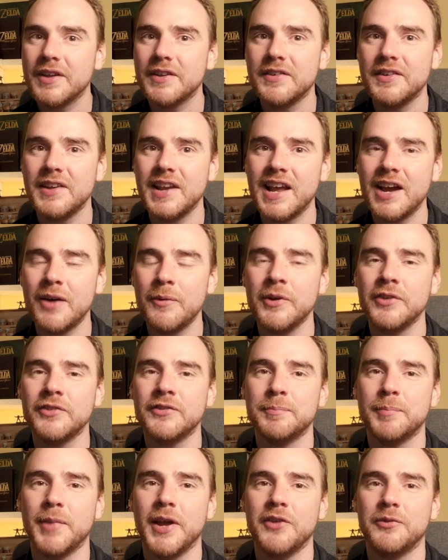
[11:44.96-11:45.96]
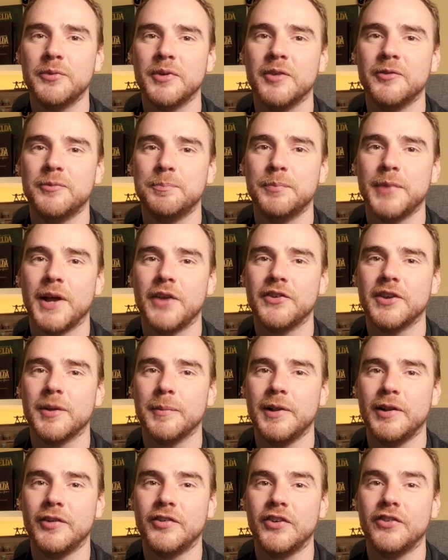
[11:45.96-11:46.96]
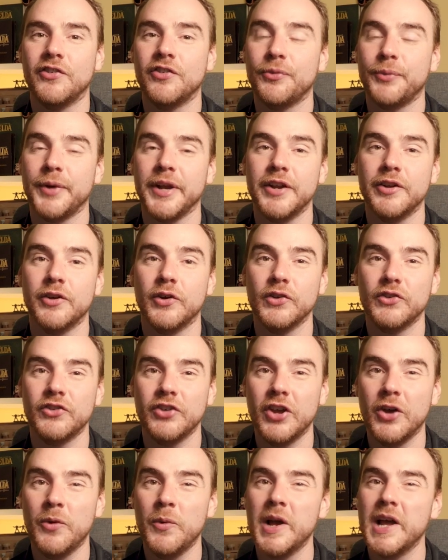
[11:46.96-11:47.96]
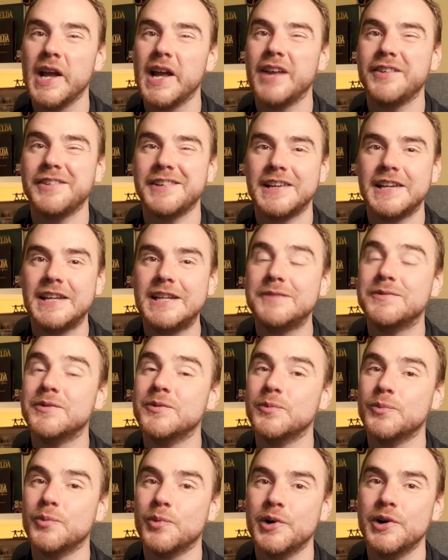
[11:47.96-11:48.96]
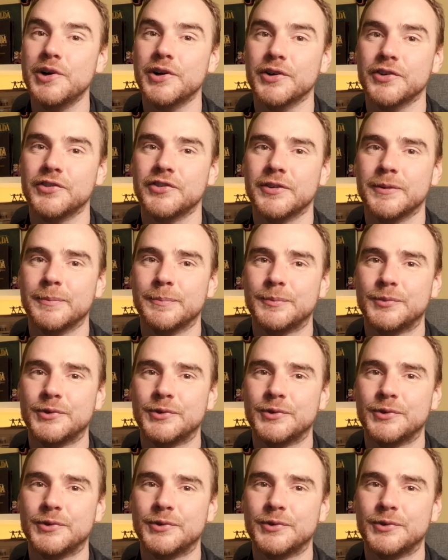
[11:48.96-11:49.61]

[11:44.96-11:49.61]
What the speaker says: now his base passing ability is 3, not 2, it's even worse.